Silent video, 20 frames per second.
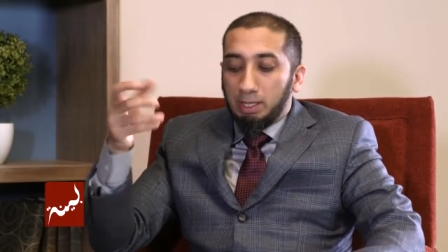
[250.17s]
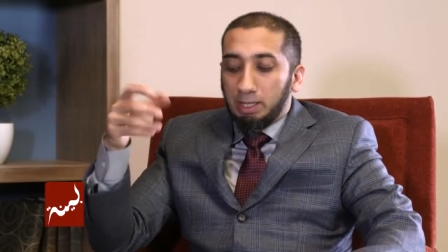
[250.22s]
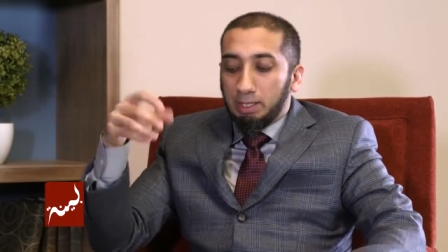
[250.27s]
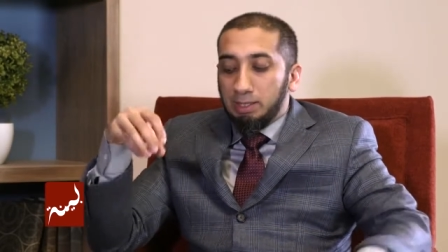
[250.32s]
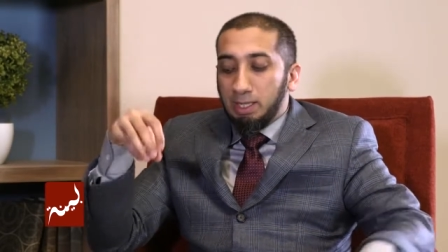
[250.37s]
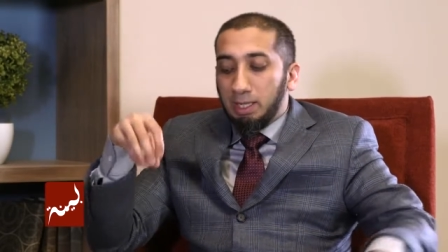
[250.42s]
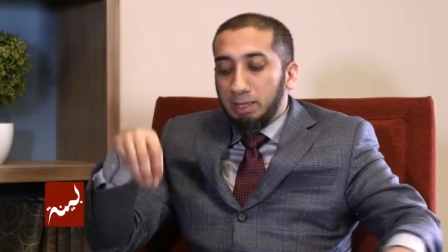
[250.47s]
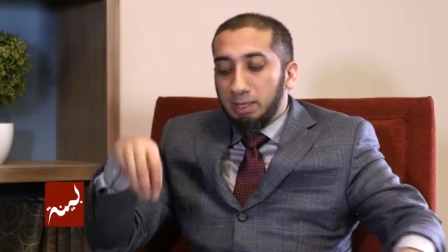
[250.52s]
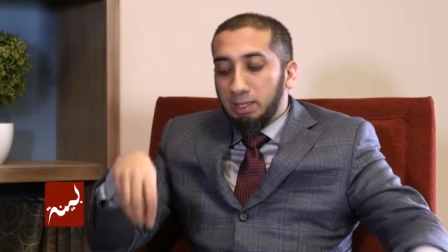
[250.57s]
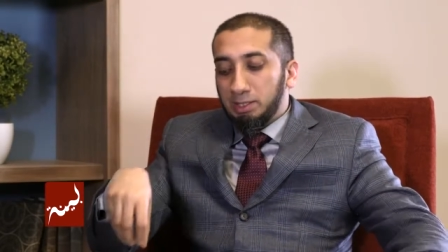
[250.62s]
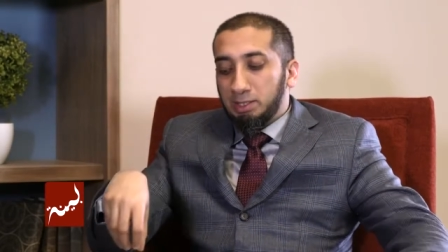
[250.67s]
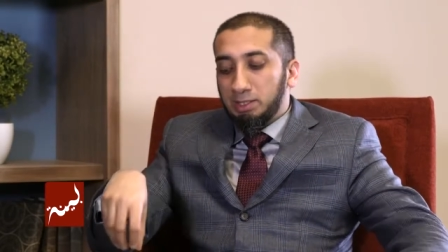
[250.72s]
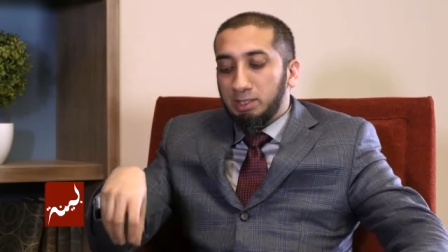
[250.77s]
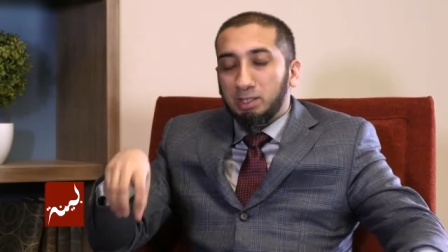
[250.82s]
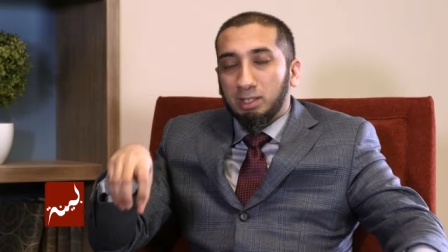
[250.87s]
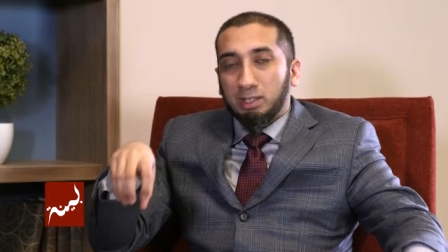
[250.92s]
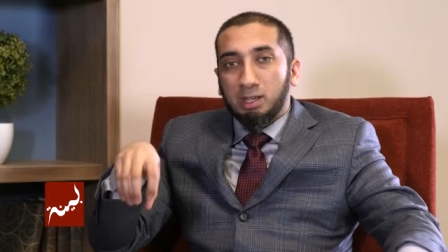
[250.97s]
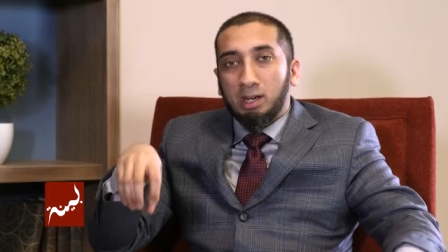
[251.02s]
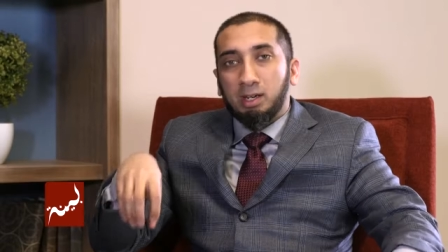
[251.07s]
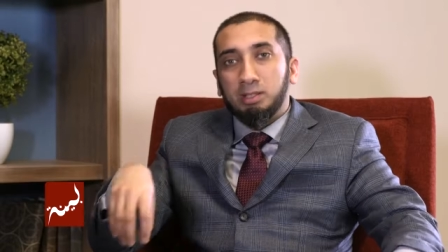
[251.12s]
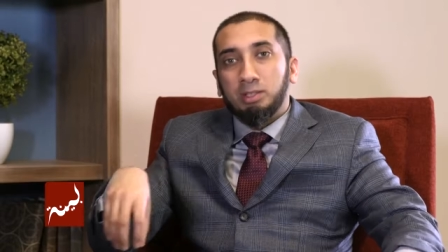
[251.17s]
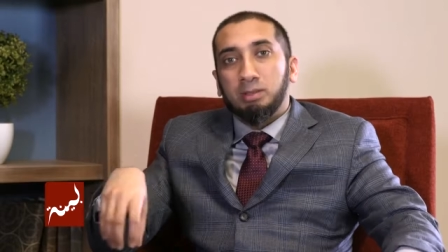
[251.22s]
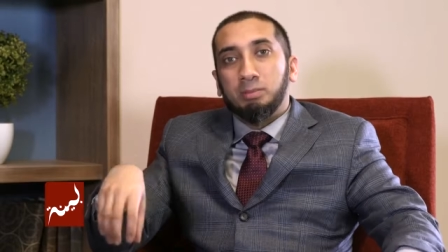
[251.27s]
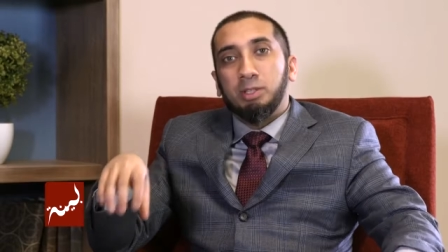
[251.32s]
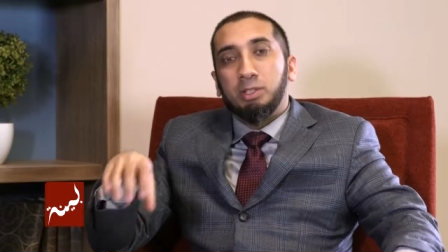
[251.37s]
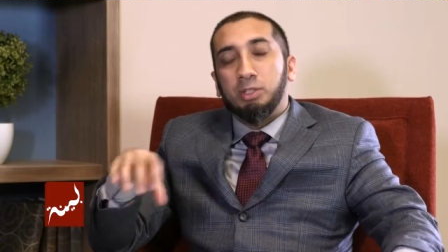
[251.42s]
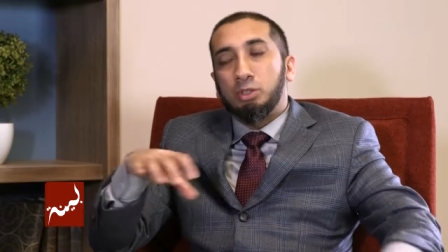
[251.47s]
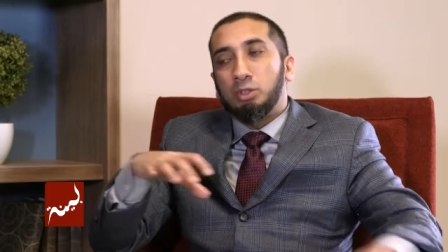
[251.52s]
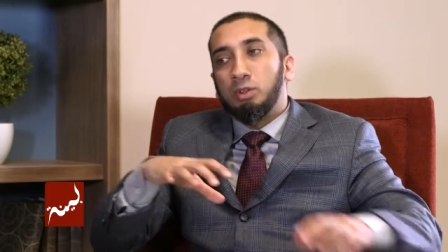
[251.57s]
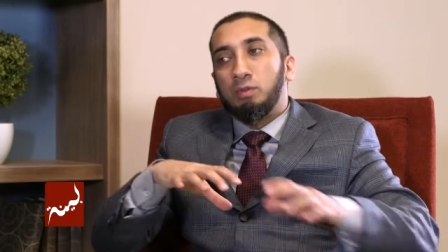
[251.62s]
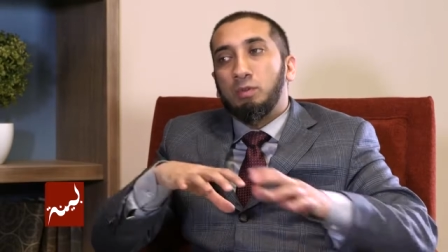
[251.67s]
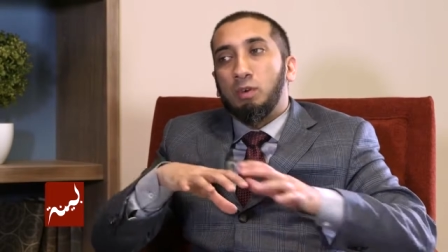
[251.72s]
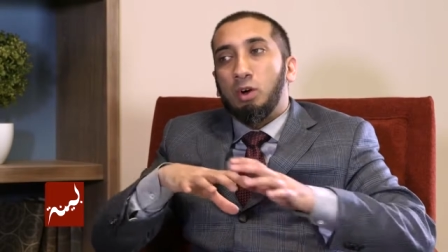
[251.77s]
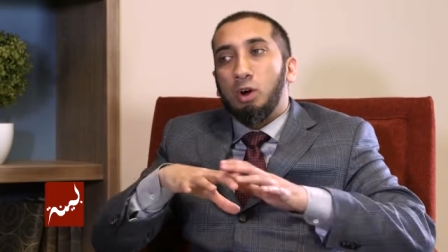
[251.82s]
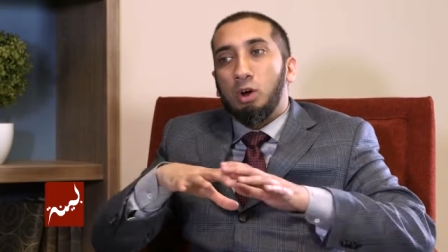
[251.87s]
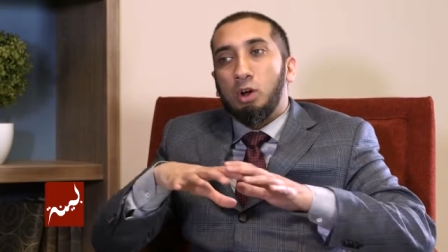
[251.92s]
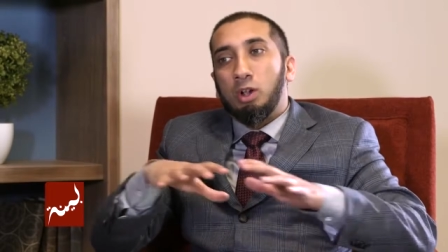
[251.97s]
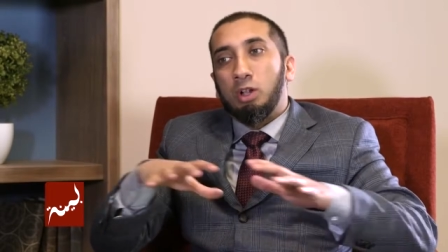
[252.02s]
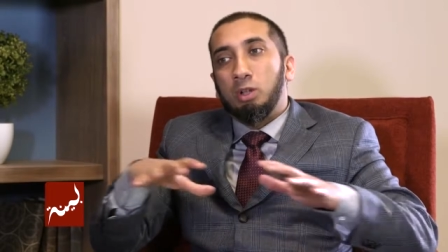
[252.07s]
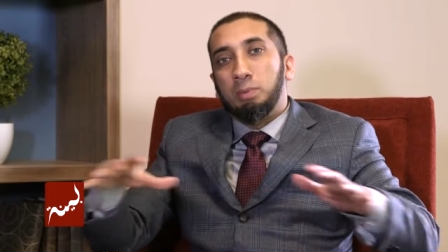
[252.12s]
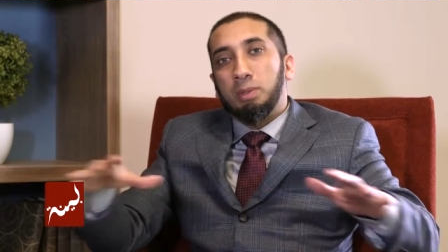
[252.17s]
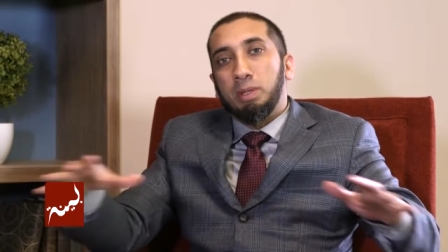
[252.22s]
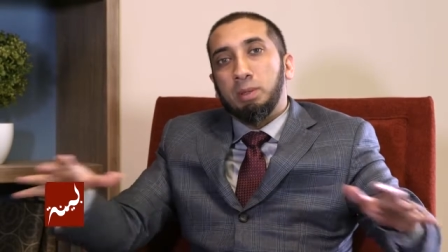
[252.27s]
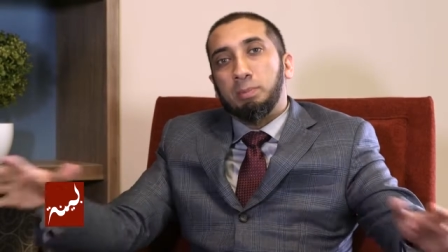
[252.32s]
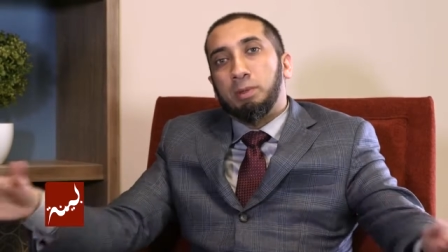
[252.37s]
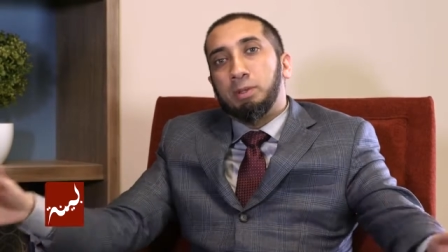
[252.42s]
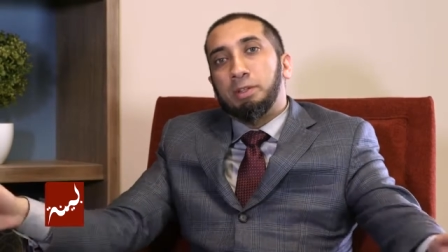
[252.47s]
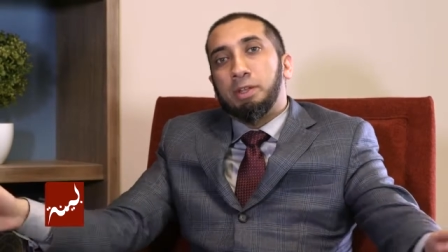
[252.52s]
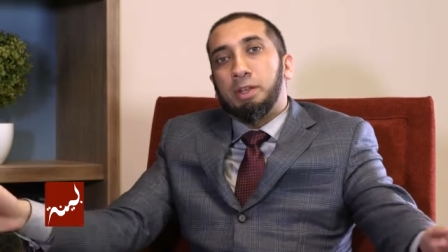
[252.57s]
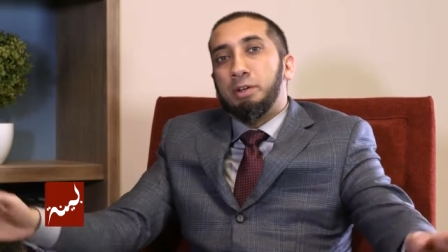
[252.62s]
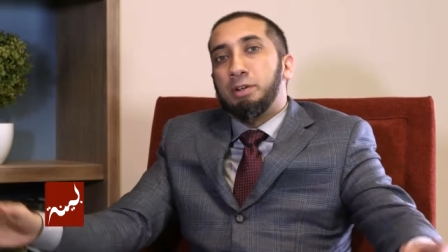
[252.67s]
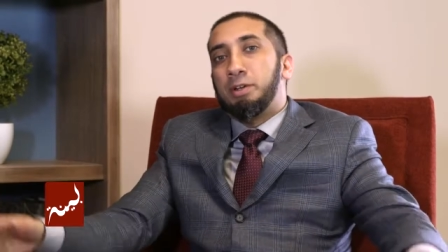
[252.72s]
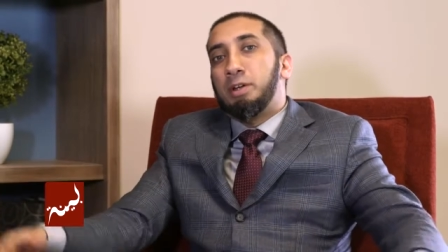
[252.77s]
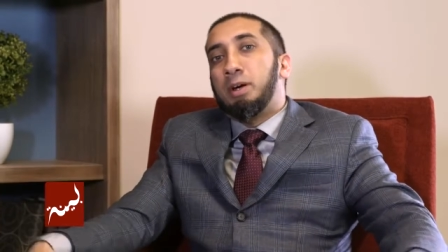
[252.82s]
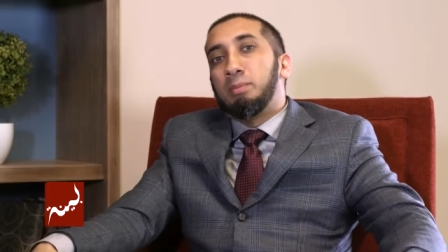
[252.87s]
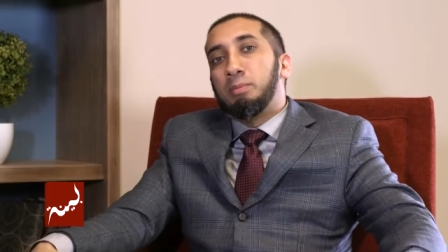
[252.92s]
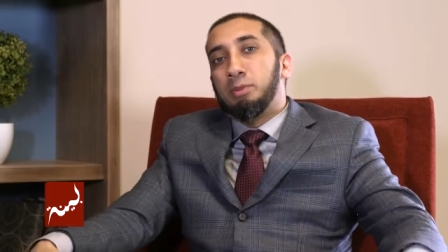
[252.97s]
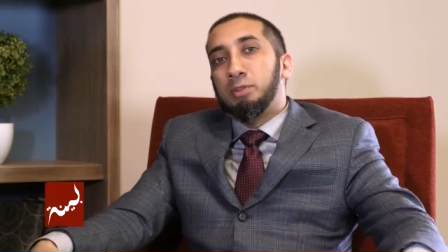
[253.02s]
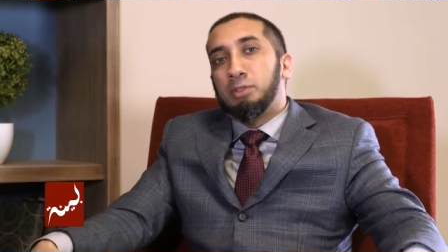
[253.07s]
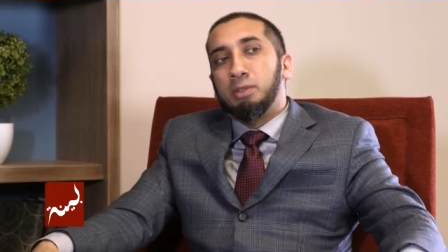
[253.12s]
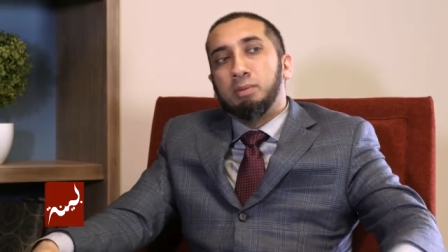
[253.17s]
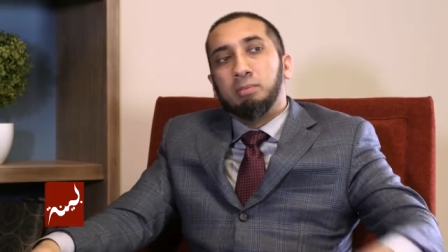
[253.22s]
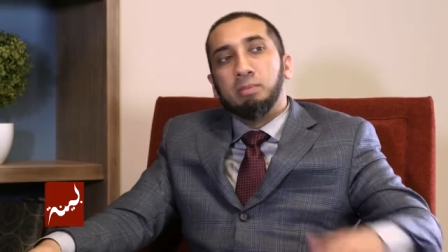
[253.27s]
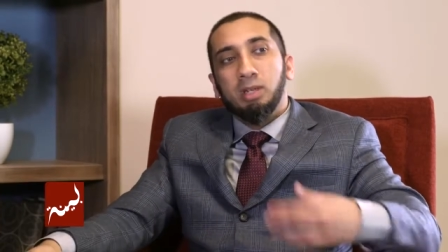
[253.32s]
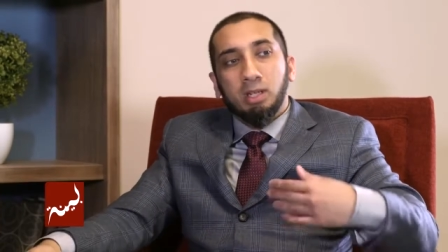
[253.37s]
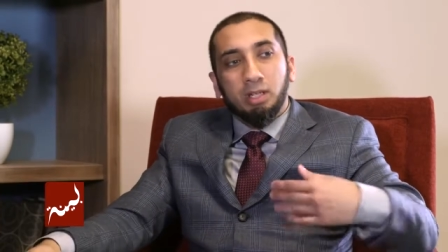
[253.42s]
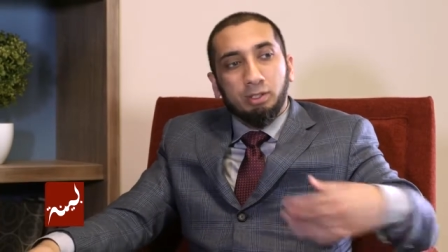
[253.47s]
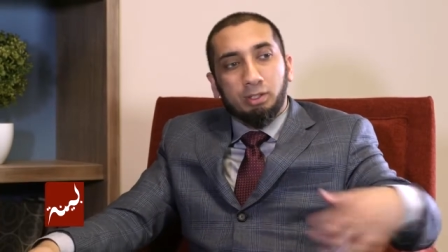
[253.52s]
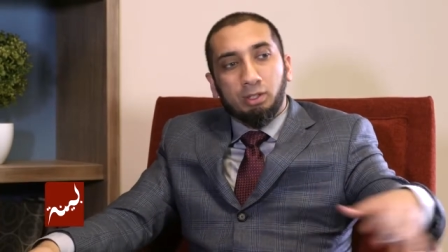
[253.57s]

is that this is a condemnation of all people that are not Muslim.